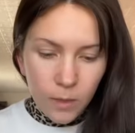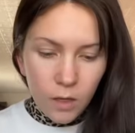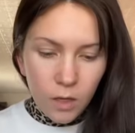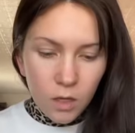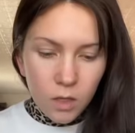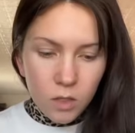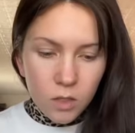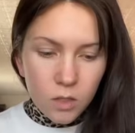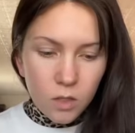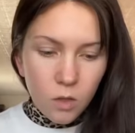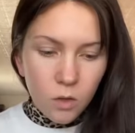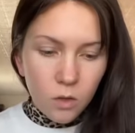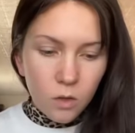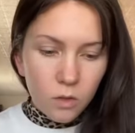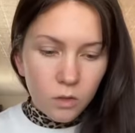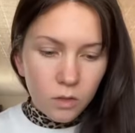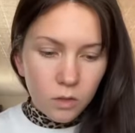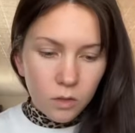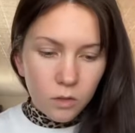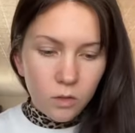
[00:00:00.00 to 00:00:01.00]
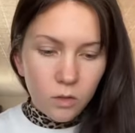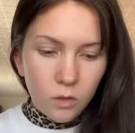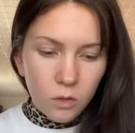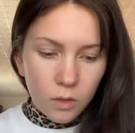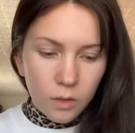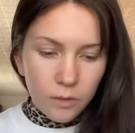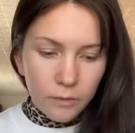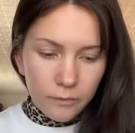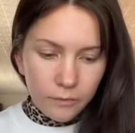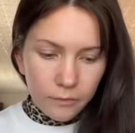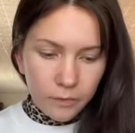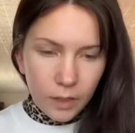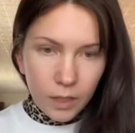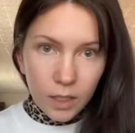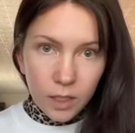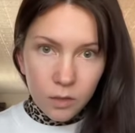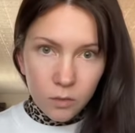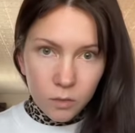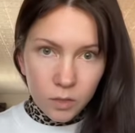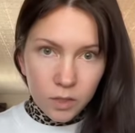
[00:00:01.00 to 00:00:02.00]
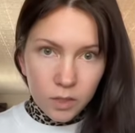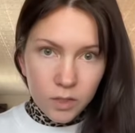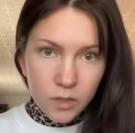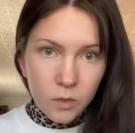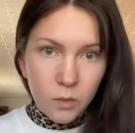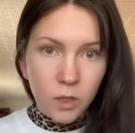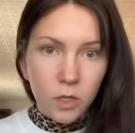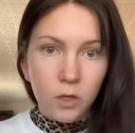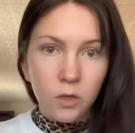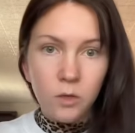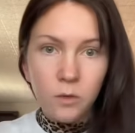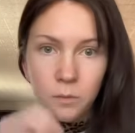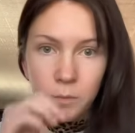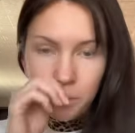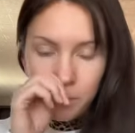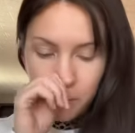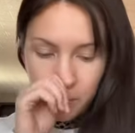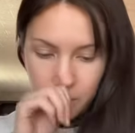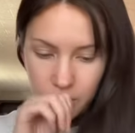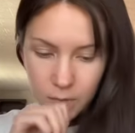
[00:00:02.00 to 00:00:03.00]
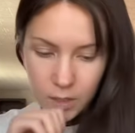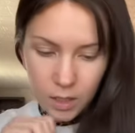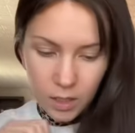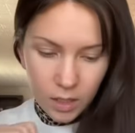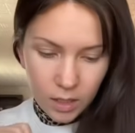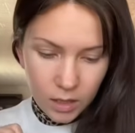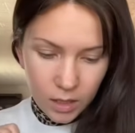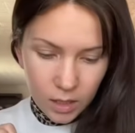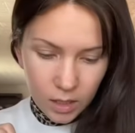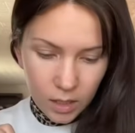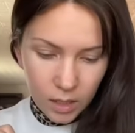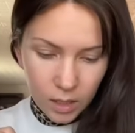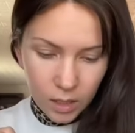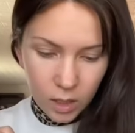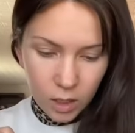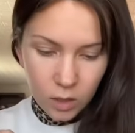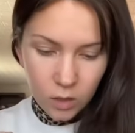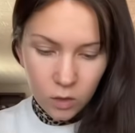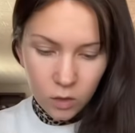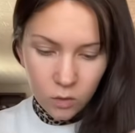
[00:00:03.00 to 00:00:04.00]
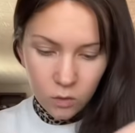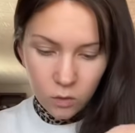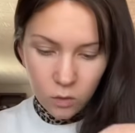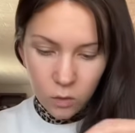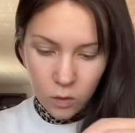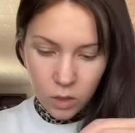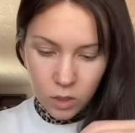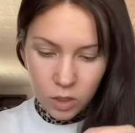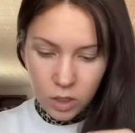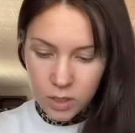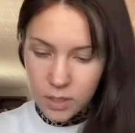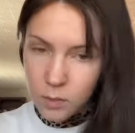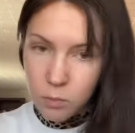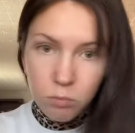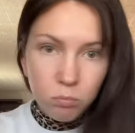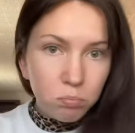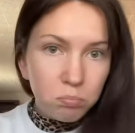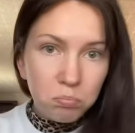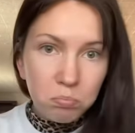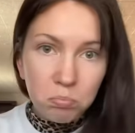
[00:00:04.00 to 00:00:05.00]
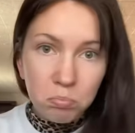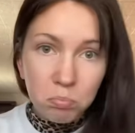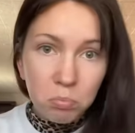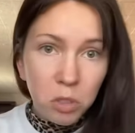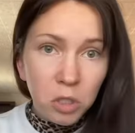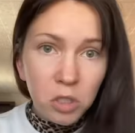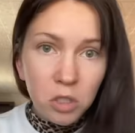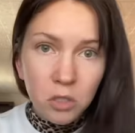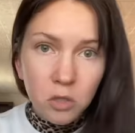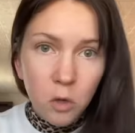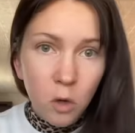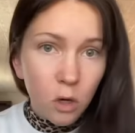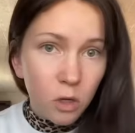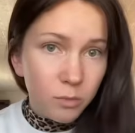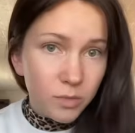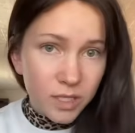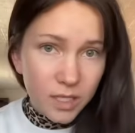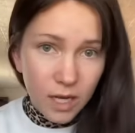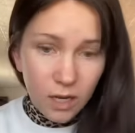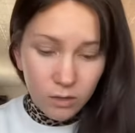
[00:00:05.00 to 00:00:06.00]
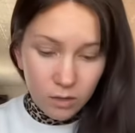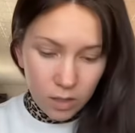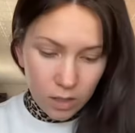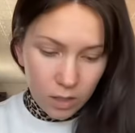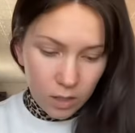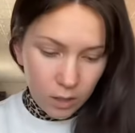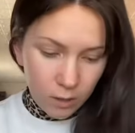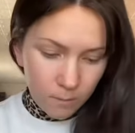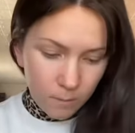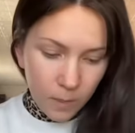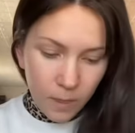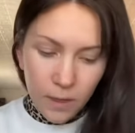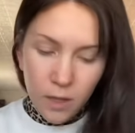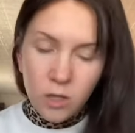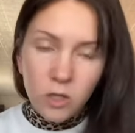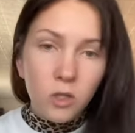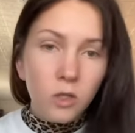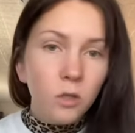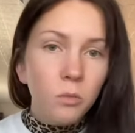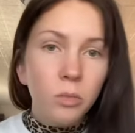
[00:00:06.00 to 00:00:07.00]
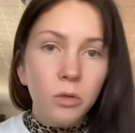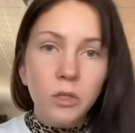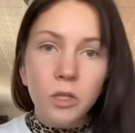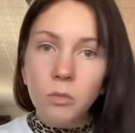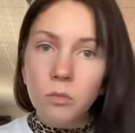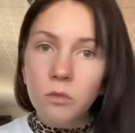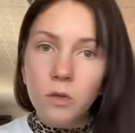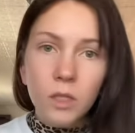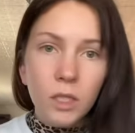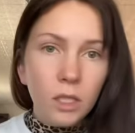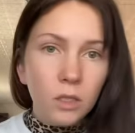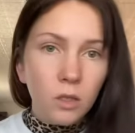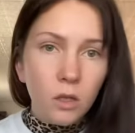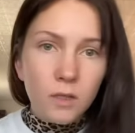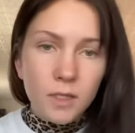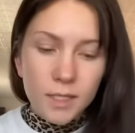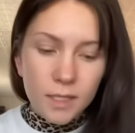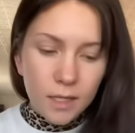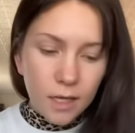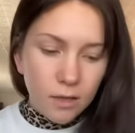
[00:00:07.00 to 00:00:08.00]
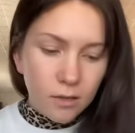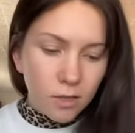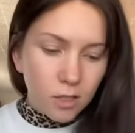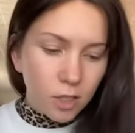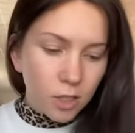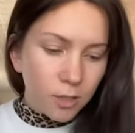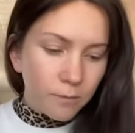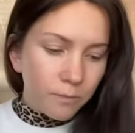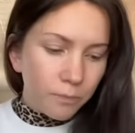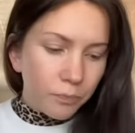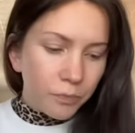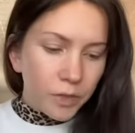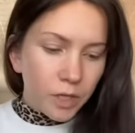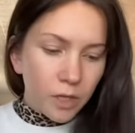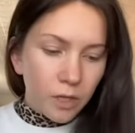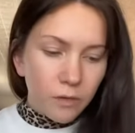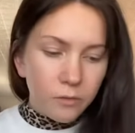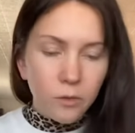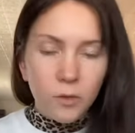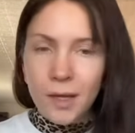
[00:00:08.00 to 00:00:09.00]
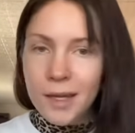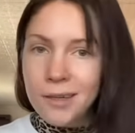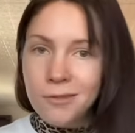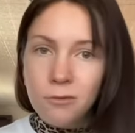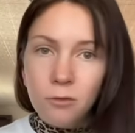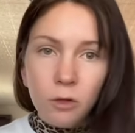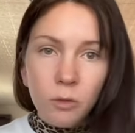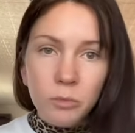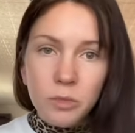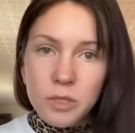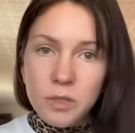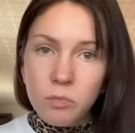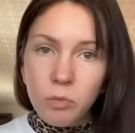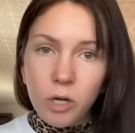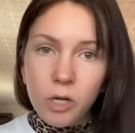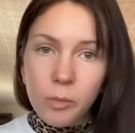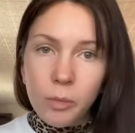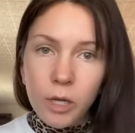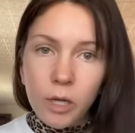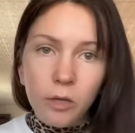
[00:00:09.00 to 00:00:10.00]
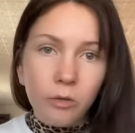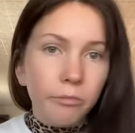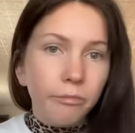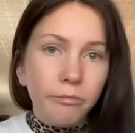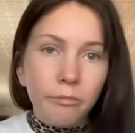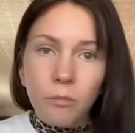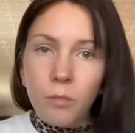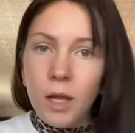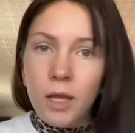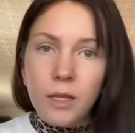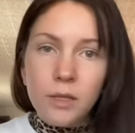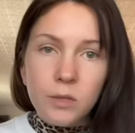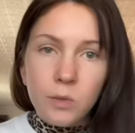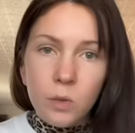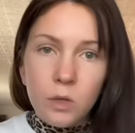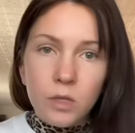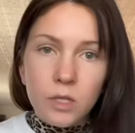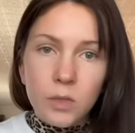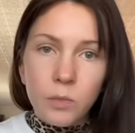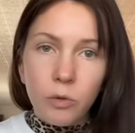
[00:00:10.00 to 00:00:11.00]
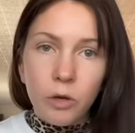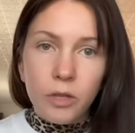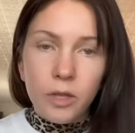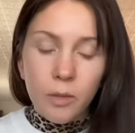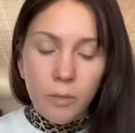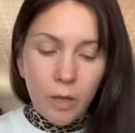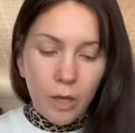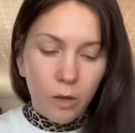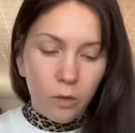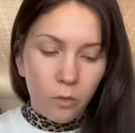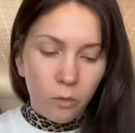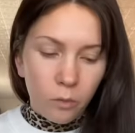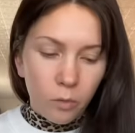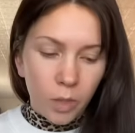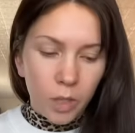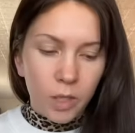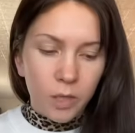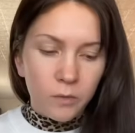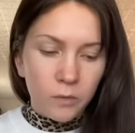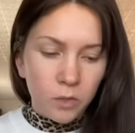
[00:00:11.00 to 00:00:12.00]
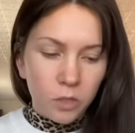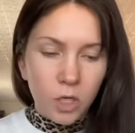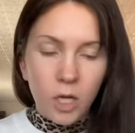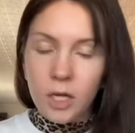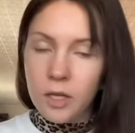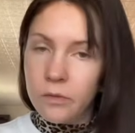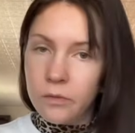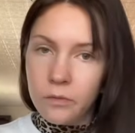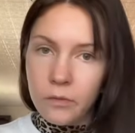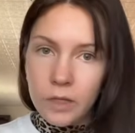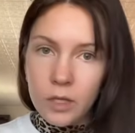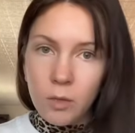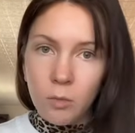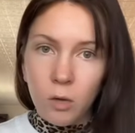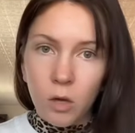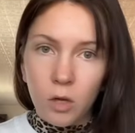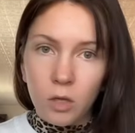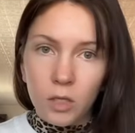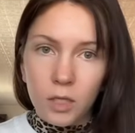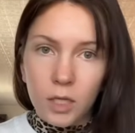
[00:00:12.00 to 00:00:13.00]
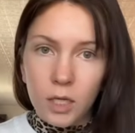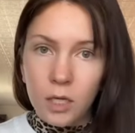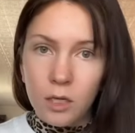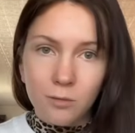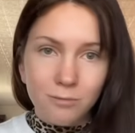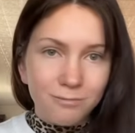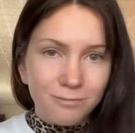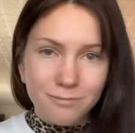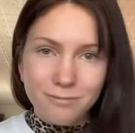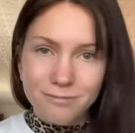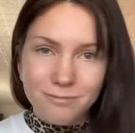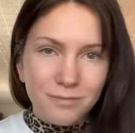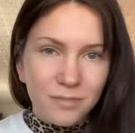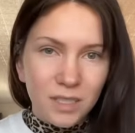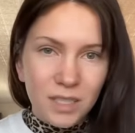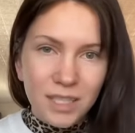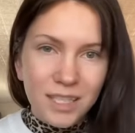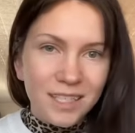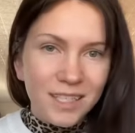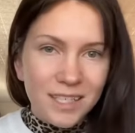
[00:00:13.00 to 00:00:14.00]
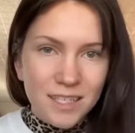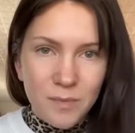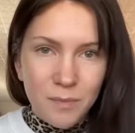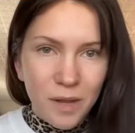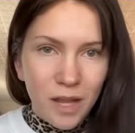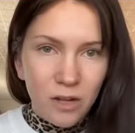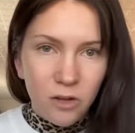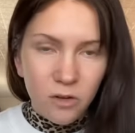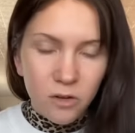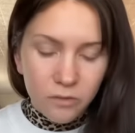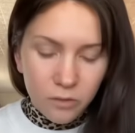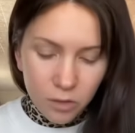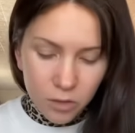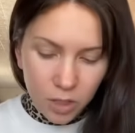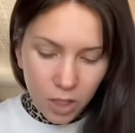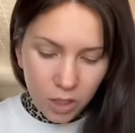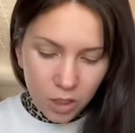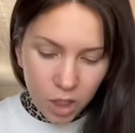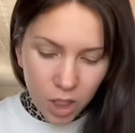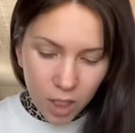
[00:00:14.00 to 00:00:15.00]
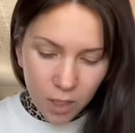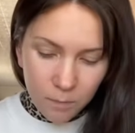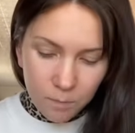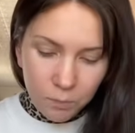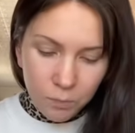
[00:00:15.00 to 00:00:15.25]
So you fill it with the soil and then you just put your corms down in there. You can put them really close together. If you have room to spread them out, might as well spread them out. But if you're trying to fit them all in here, it doesn't matter if they're touching.